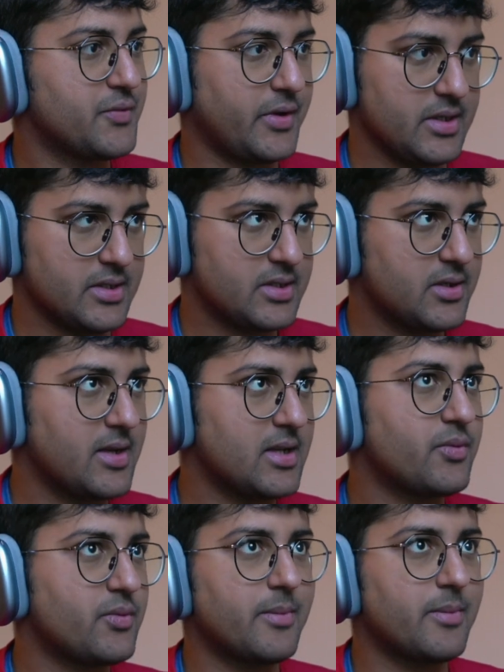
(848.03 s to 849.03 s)
for this.
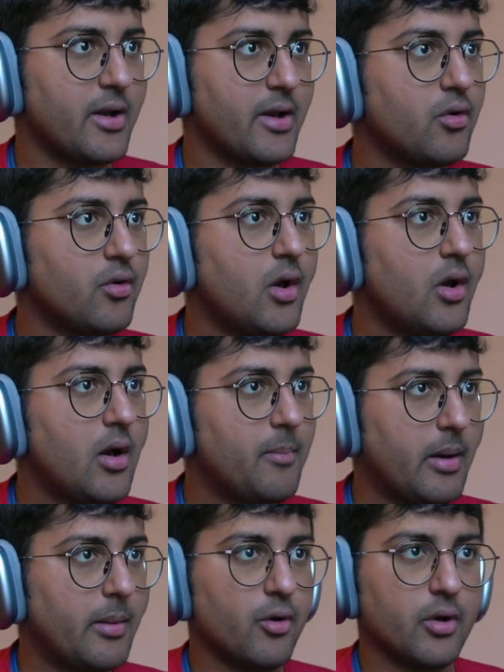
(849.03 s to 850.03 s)
That's what I'm trying to
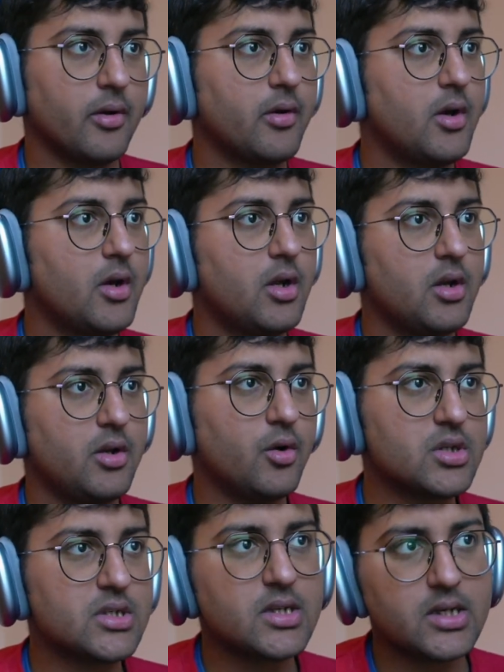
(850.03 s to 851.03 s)
promote.
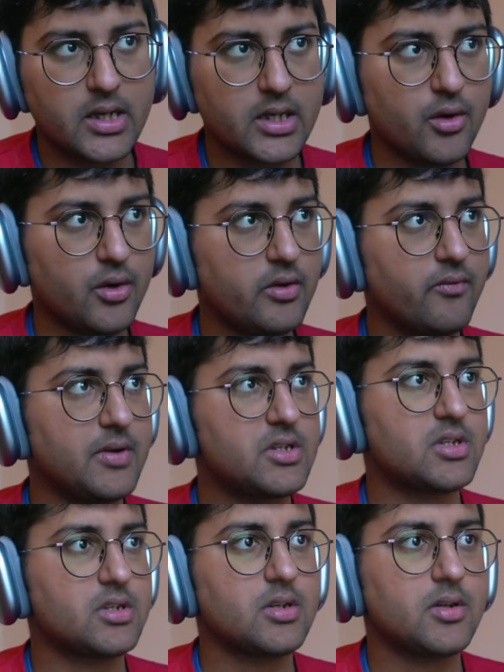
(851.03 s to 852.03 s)
No scenario in
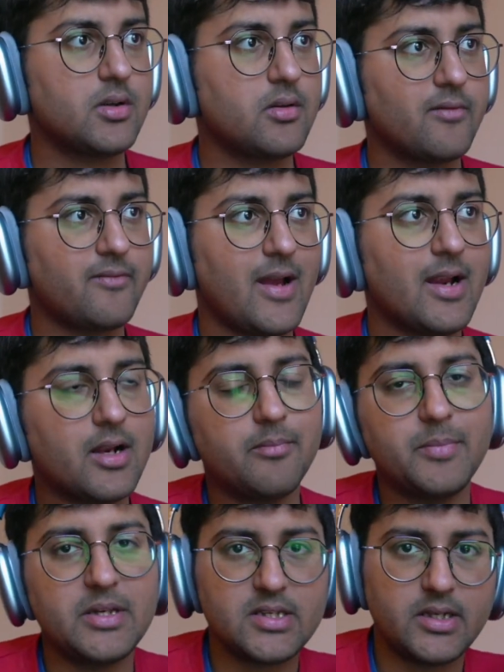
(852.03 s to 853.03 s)
which FANG
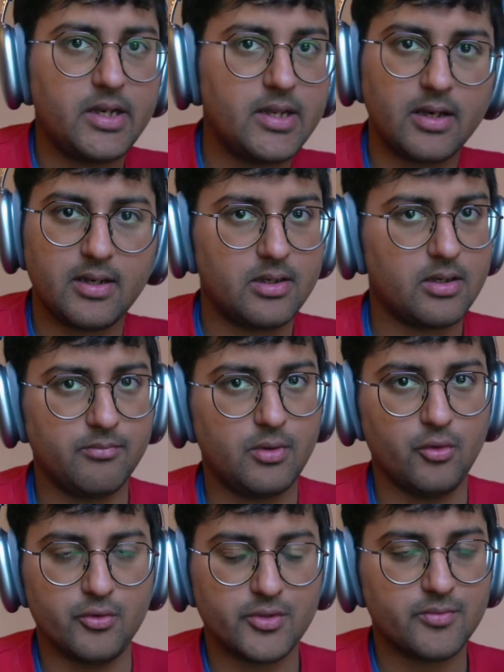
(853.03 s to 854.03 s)
companies in India can come
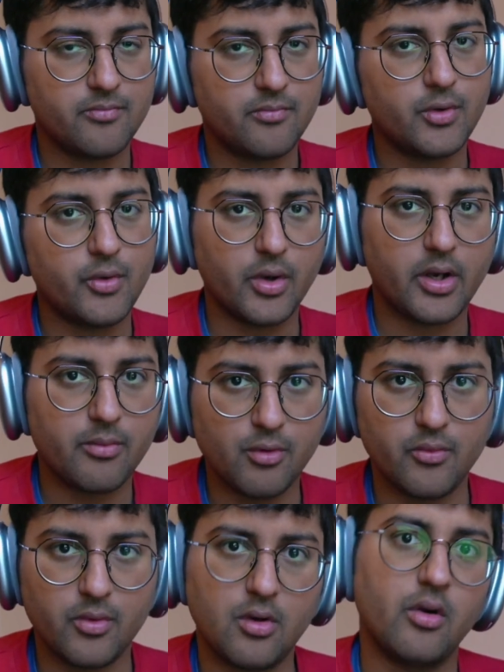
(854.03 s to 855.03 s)
close to what
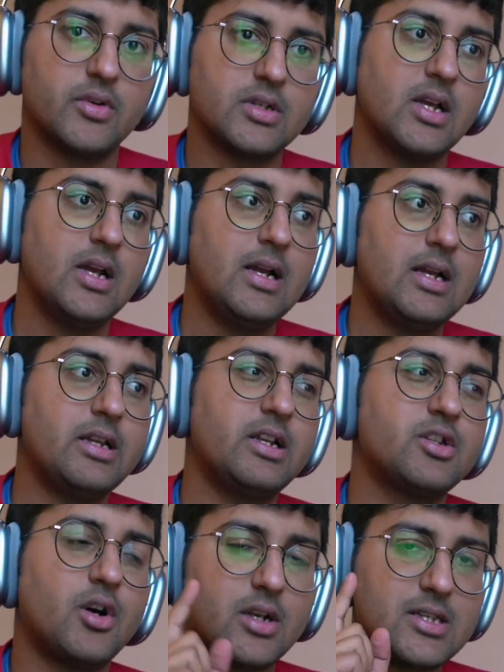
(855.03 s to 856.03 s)
remote work offers. There
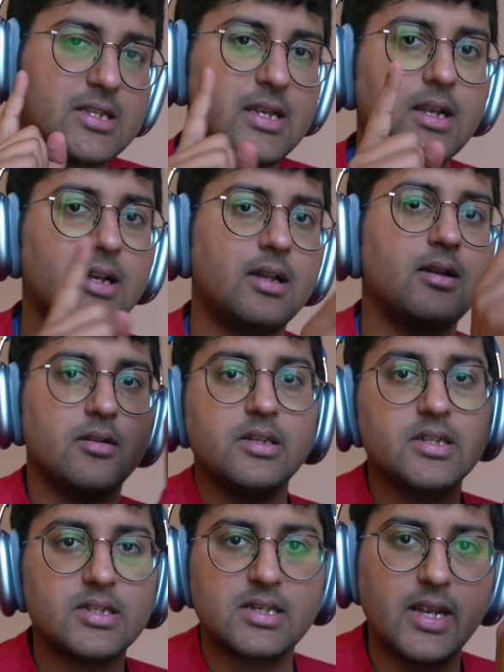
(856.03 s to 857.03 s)
is not a single
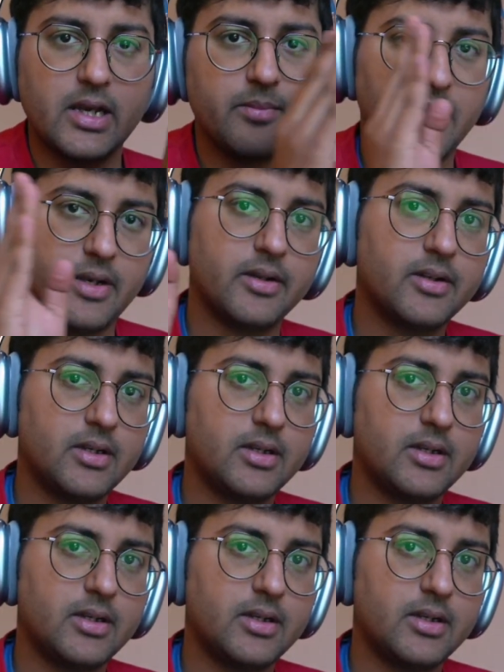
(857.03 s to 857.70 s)
statement